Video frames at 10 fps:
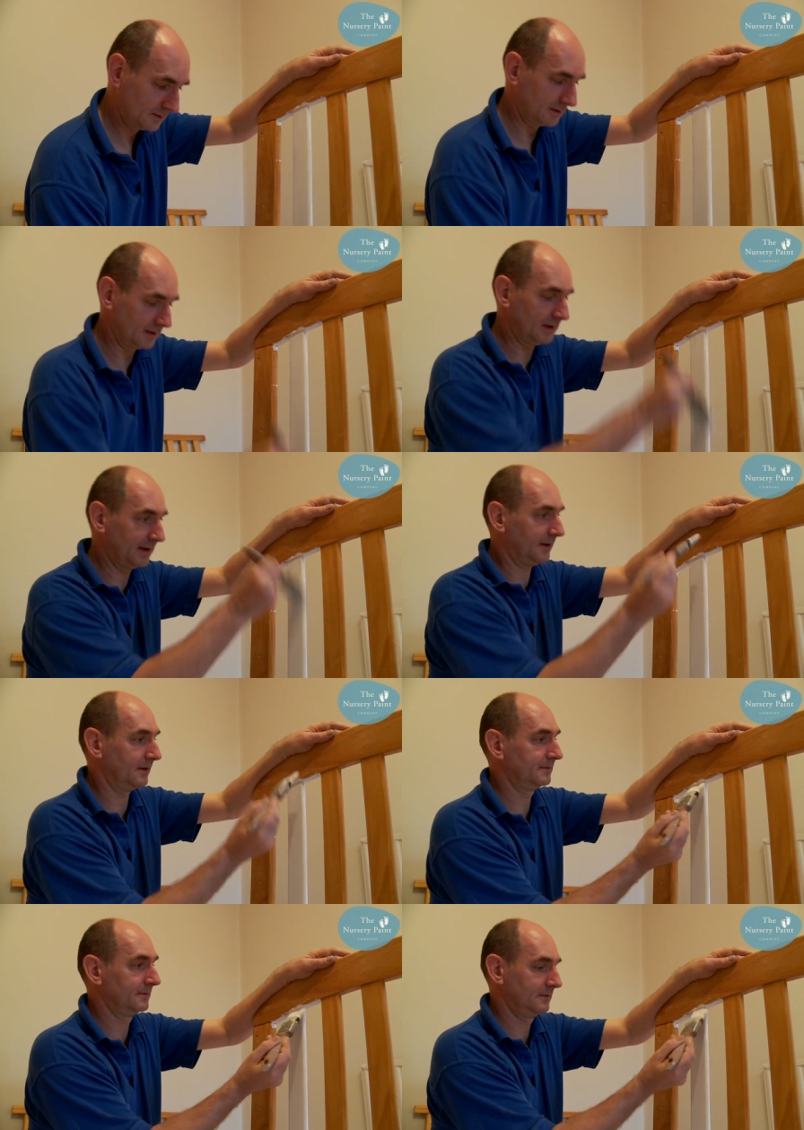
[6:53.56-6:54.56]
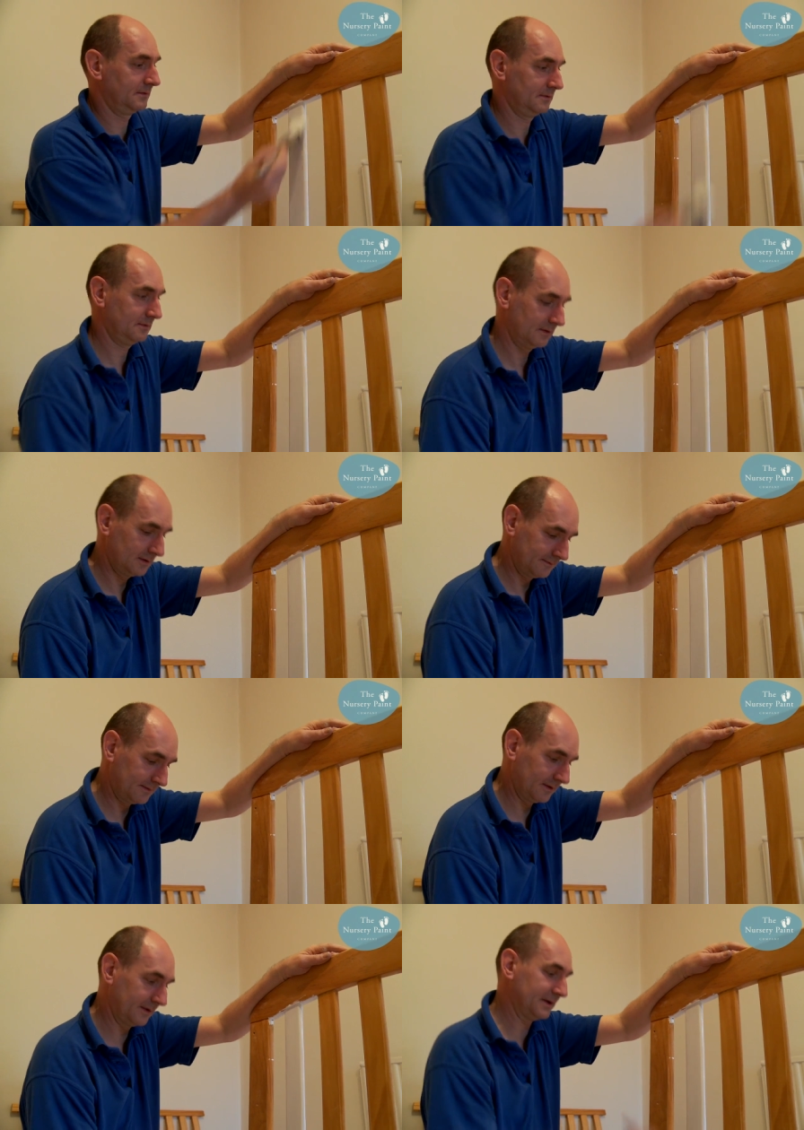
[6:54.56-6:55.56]
and then lay it off,
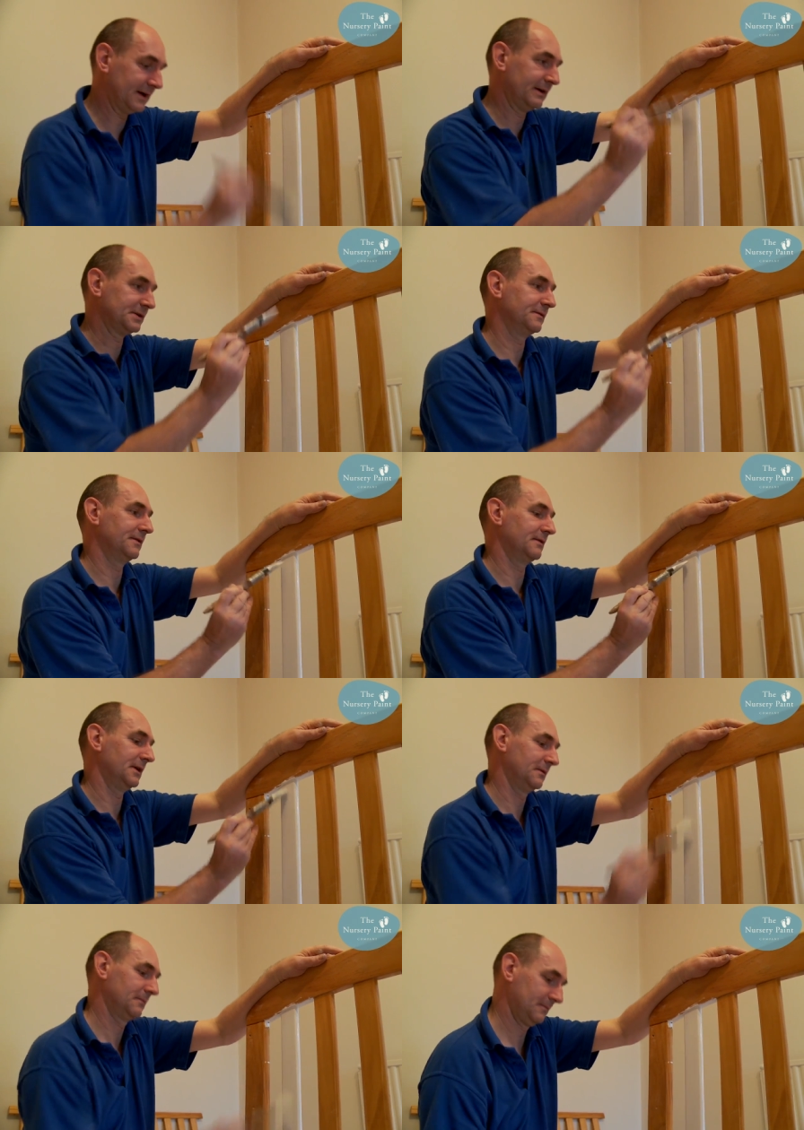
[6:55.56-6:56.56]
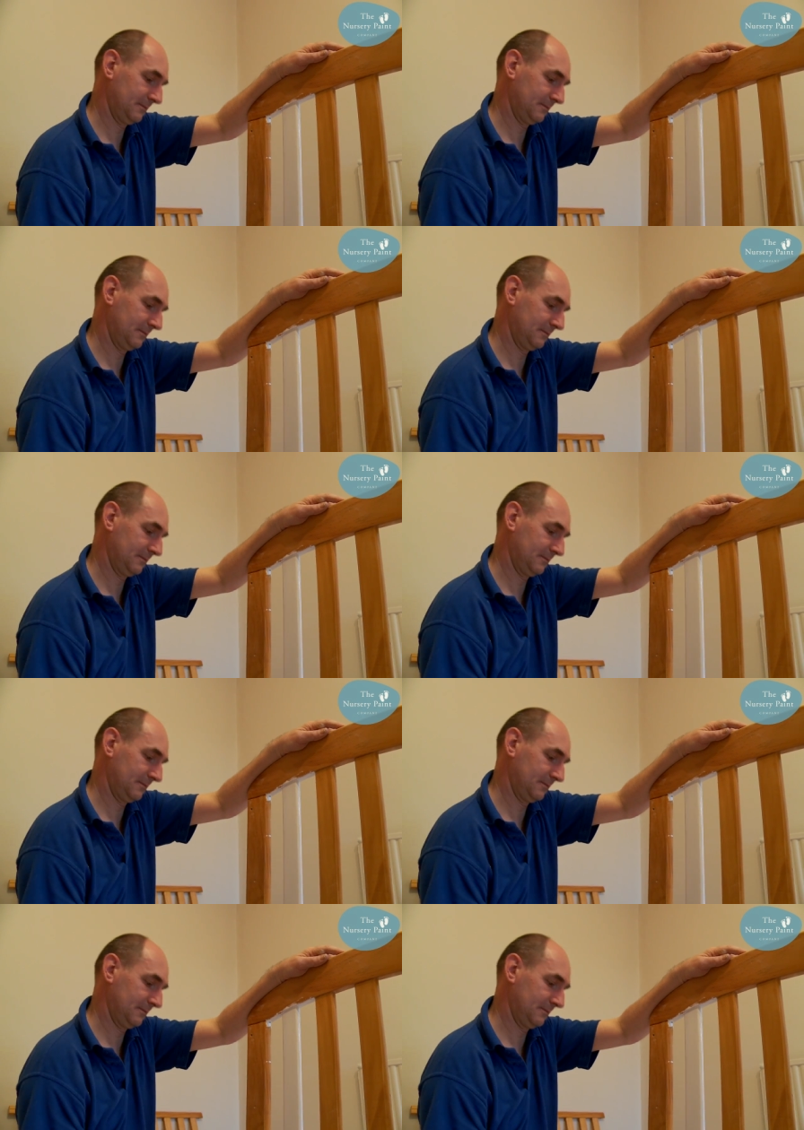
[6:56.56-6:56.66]
following the direction of the grain.